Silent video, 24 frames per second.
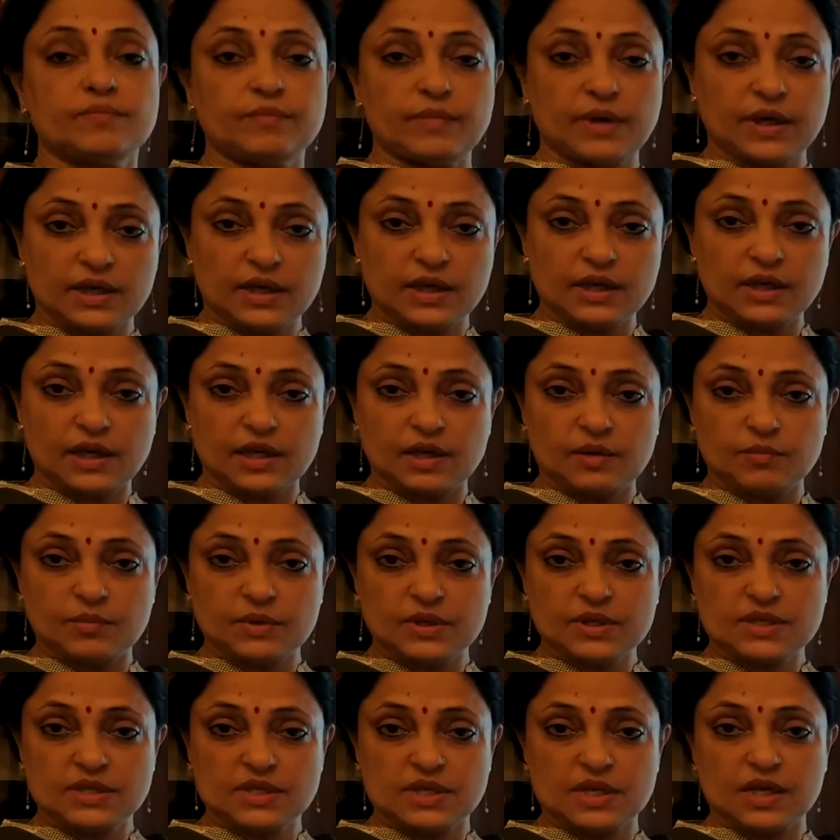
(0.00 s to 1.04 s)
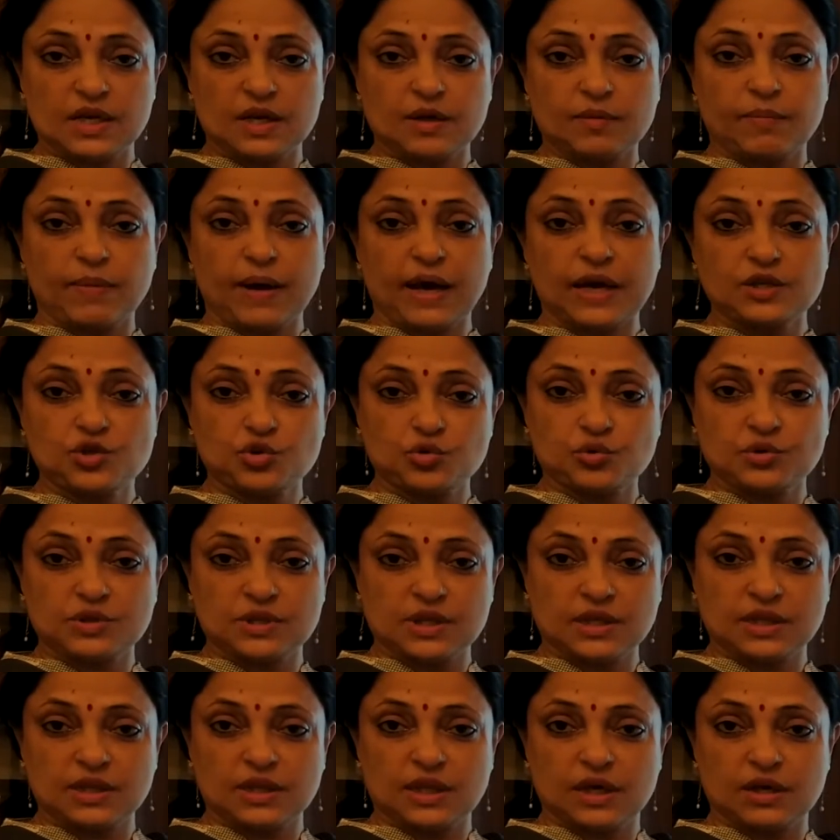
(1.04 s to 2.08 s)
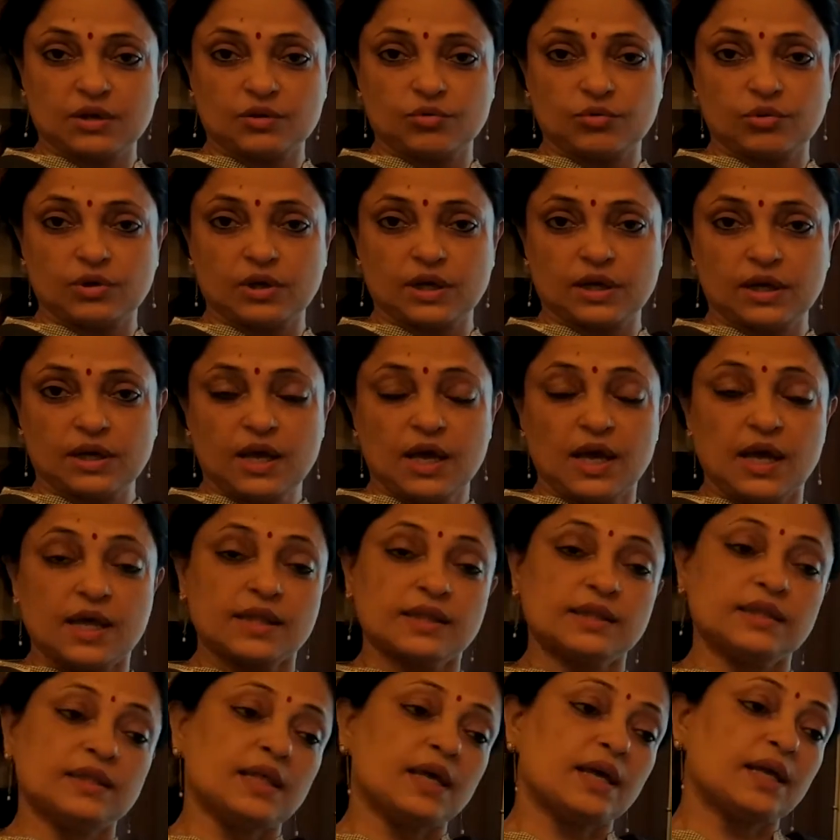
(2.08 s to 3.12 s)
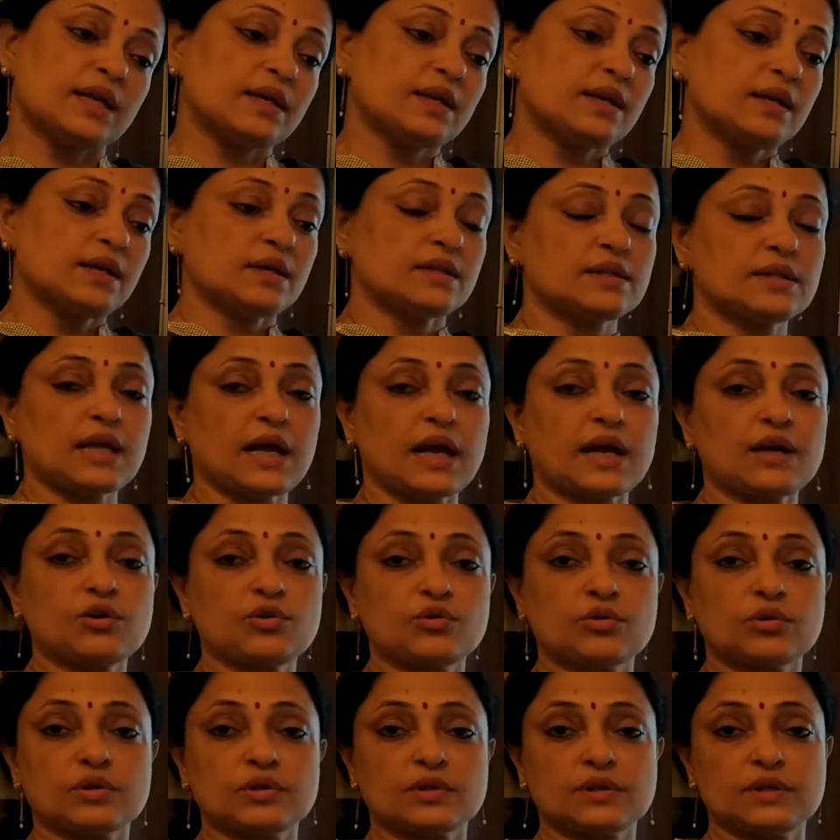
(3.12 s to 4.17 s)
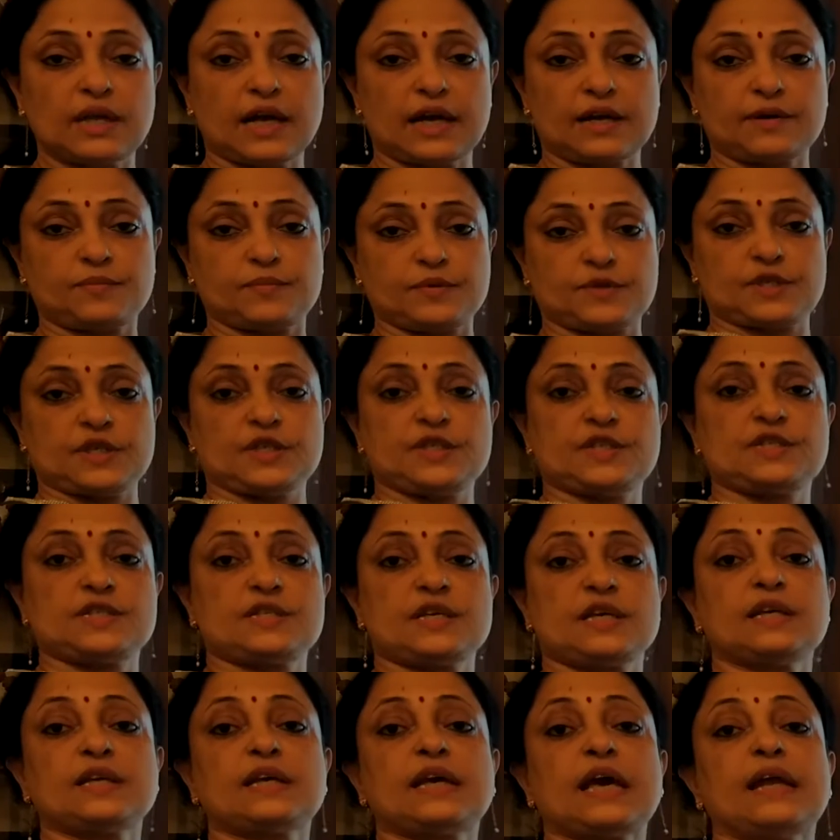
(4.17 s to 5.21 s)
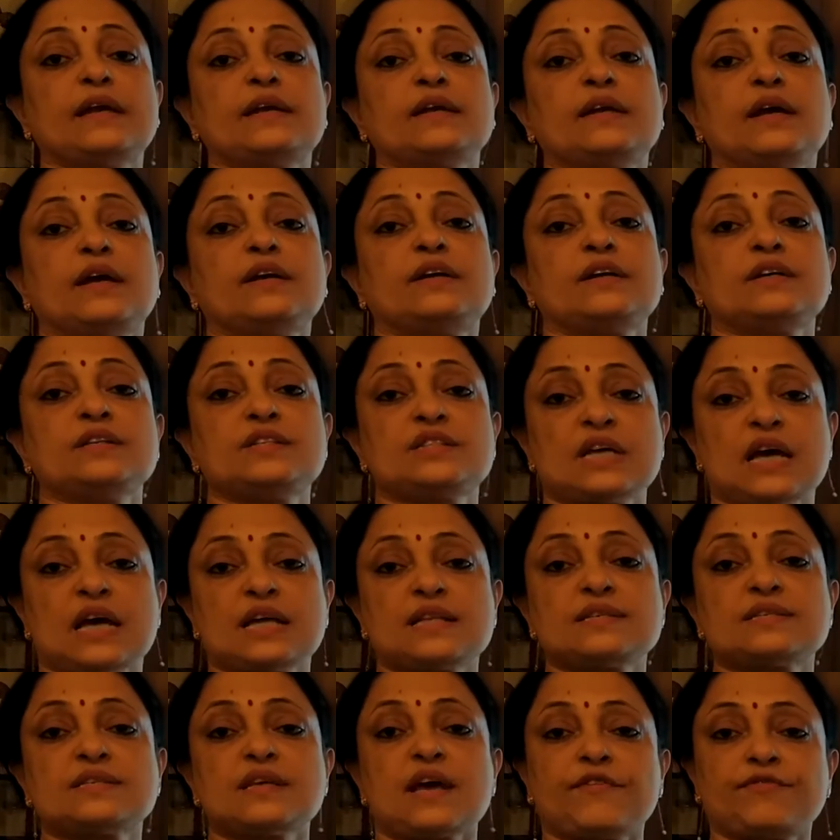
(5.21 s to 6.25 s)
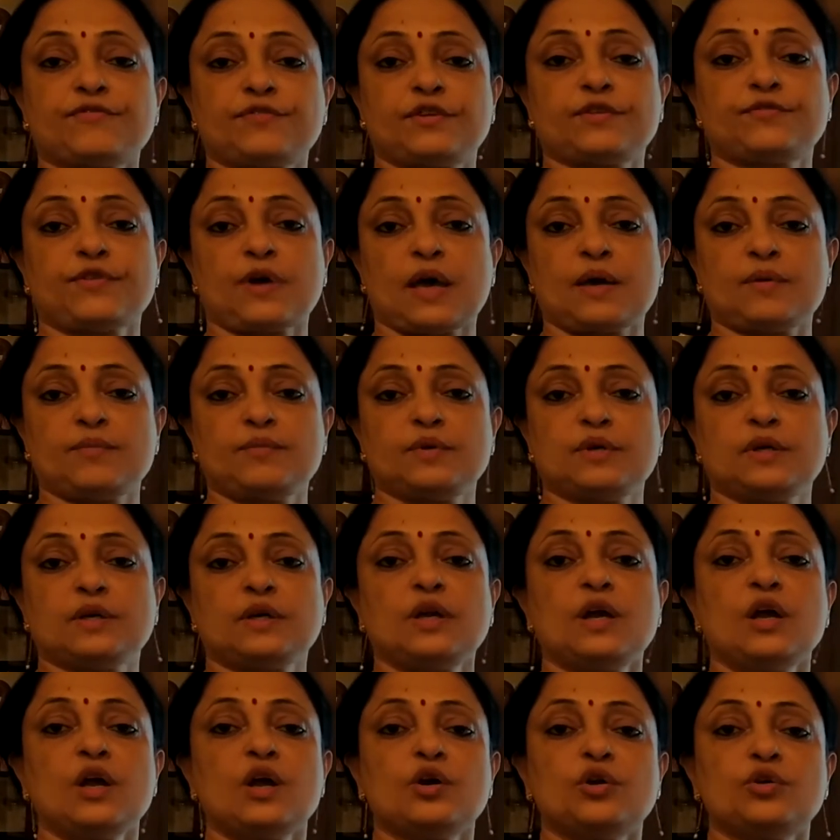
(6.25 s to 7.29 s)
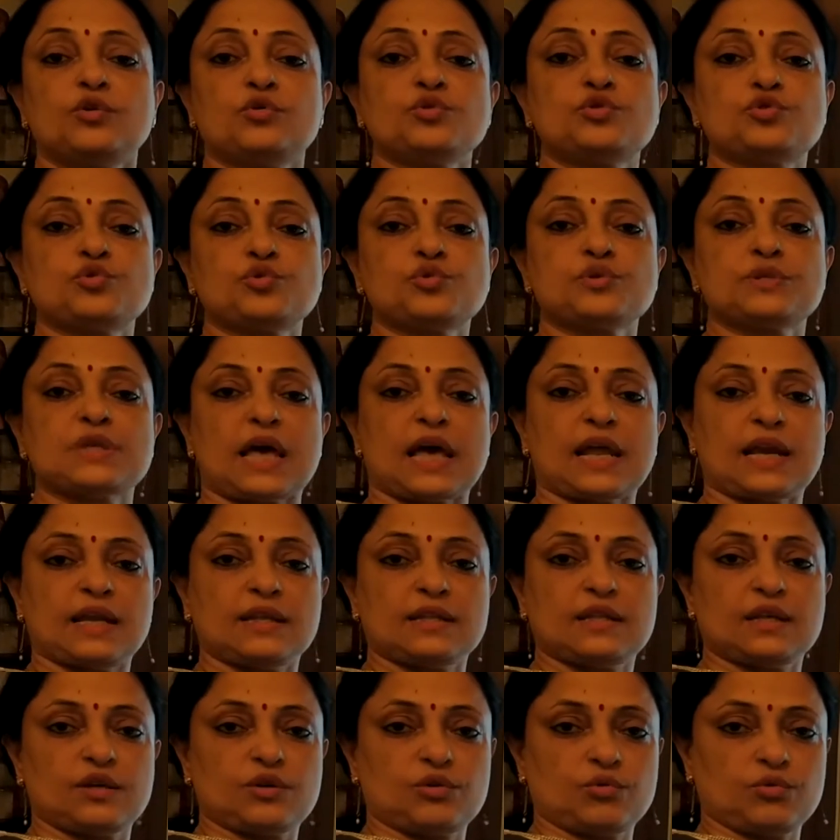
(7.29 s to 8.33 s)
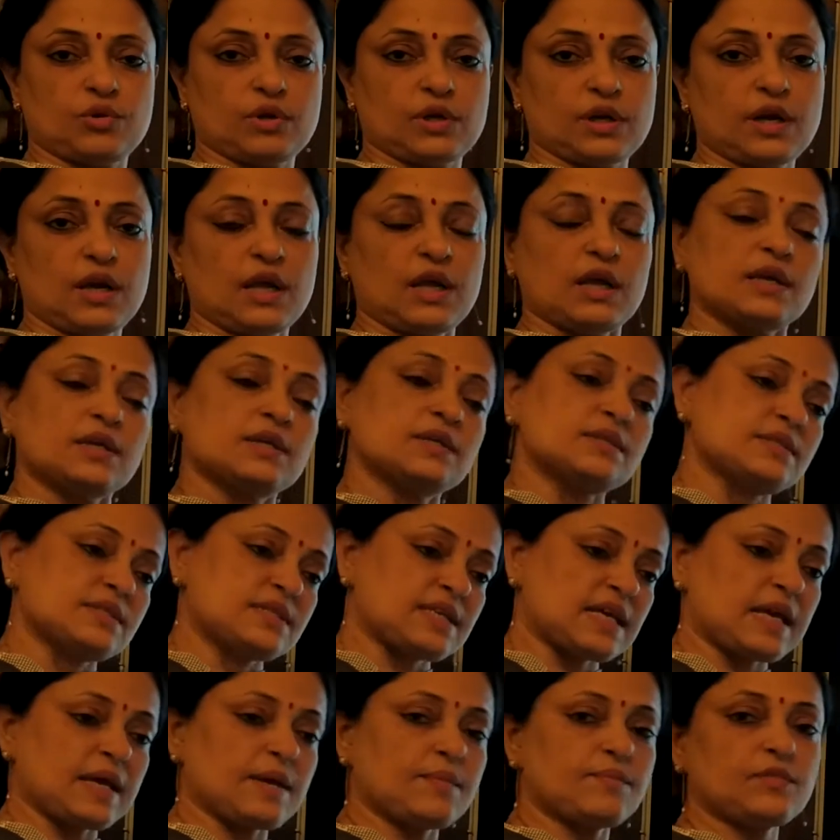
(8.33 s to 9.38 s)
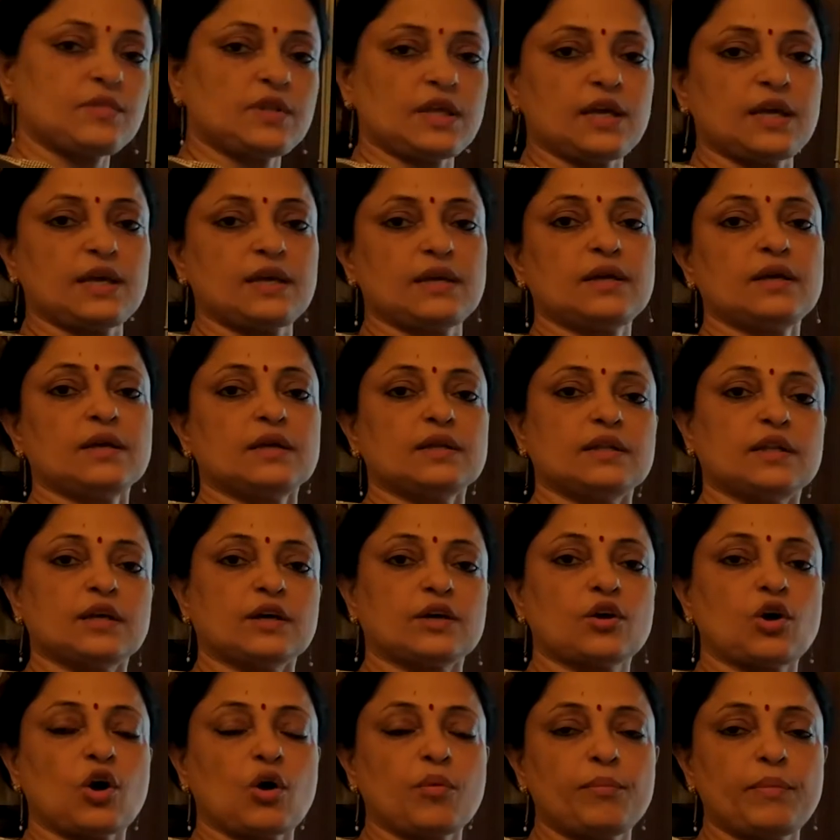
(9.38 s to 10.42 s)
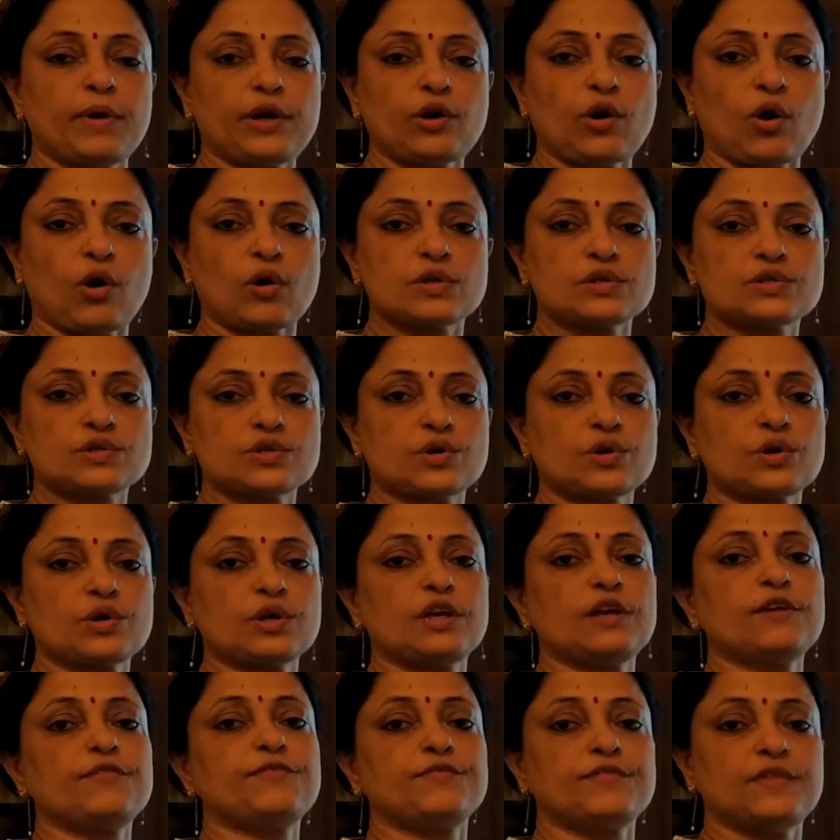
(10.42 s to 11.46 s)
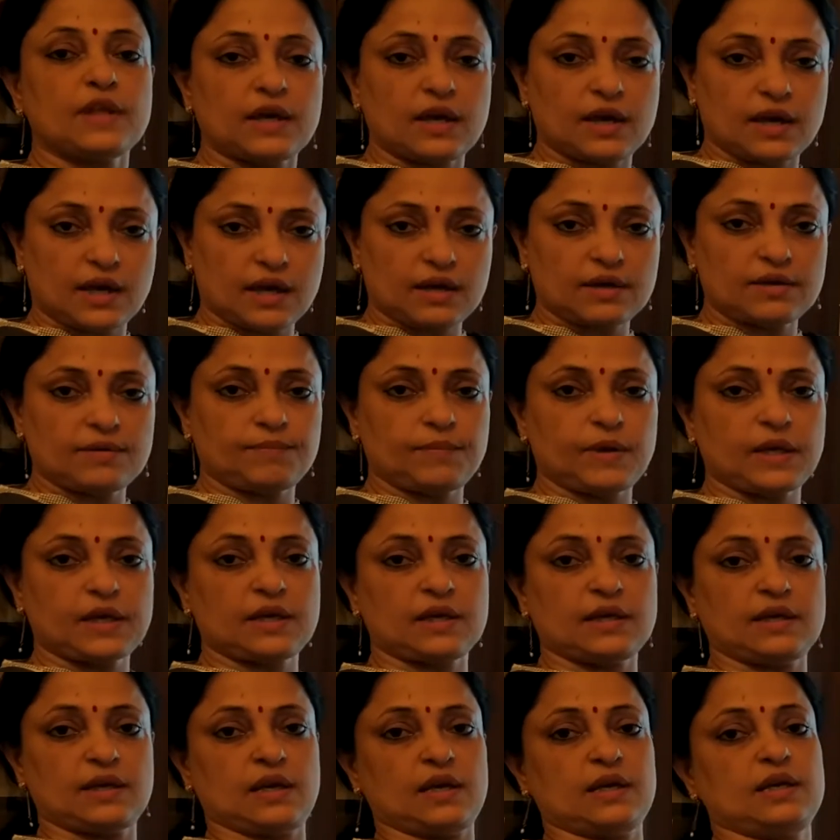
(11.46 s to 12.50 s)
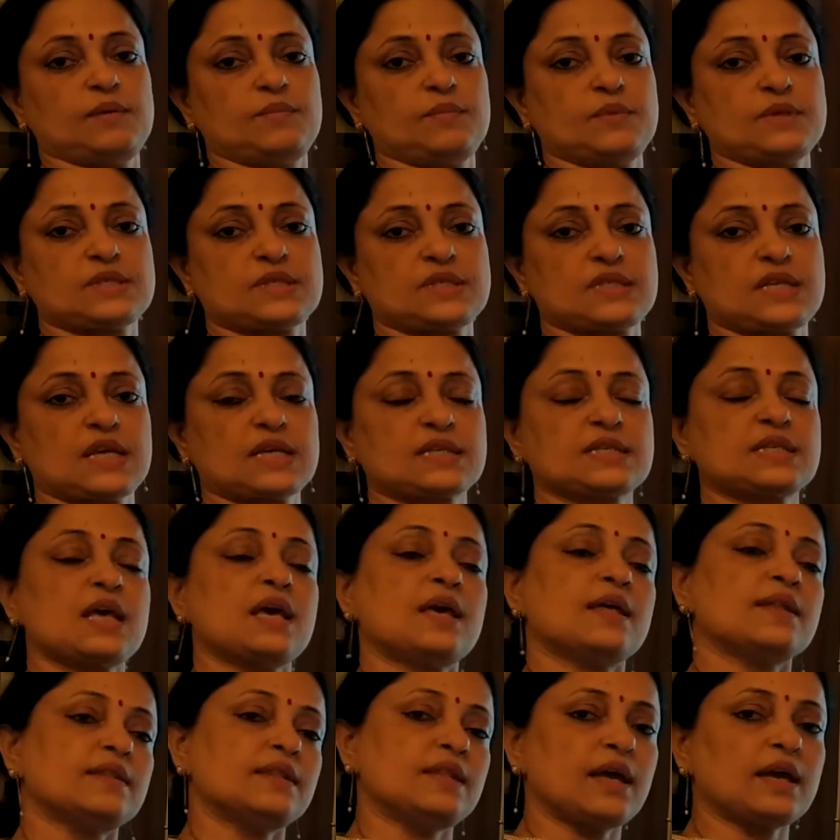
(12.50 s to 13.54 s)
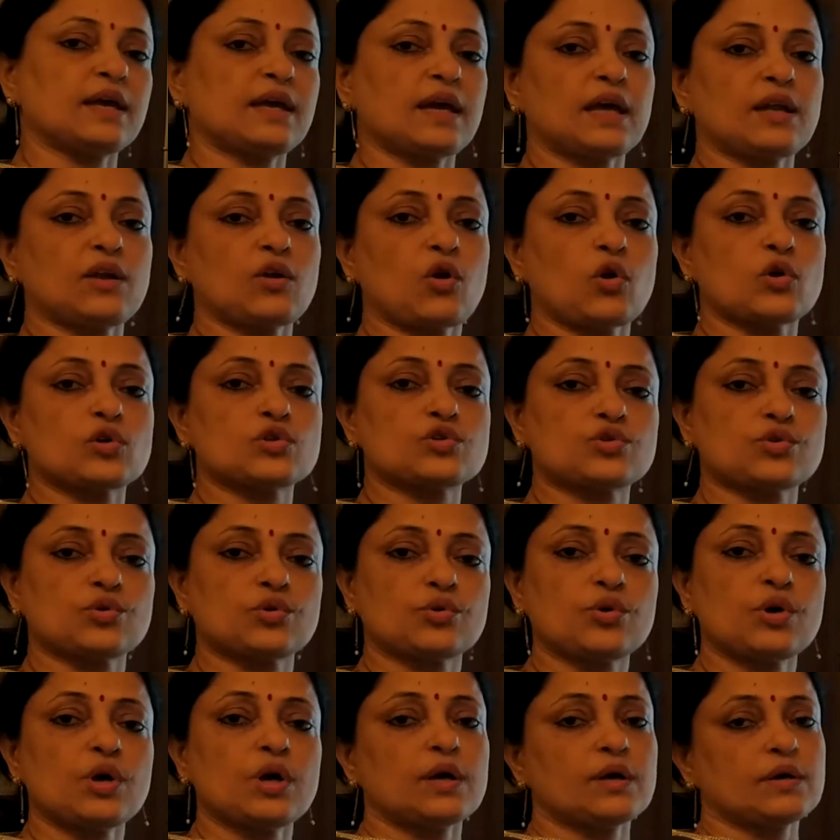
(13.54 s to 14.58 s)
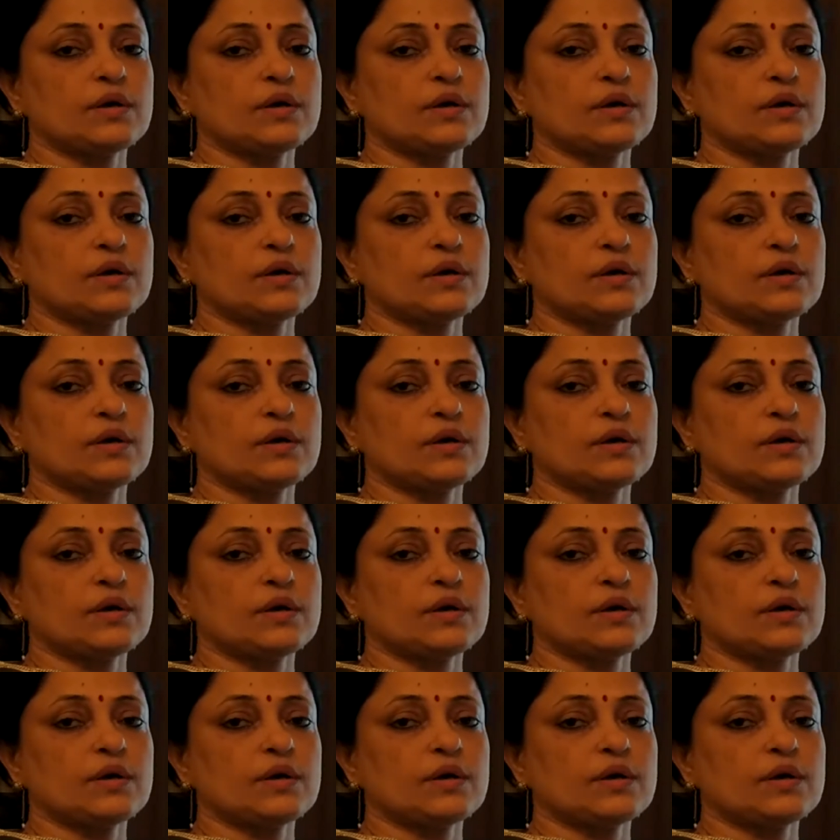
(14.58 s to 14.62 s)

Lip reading: making any mistake by choosing the ruler, then that citizen can get a chance after 5 years to choose another ruler. Same thing, the government also, if they are making any mistakes, they can also